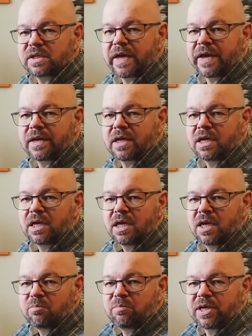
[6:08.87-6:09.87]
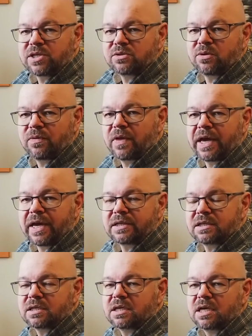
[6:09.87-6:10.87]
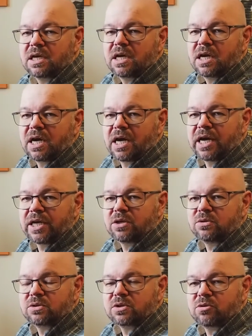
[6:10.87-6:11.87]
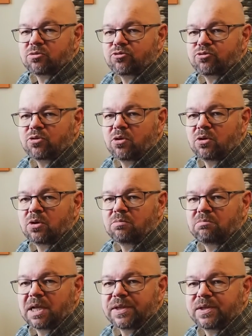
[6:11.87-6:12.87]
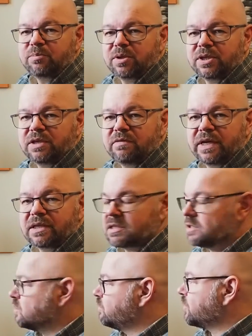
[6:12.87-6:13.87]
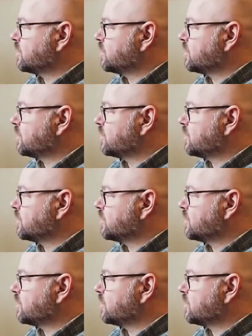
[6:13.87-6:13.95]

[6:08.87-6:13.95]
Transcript: then based on that I could control multiple events. So for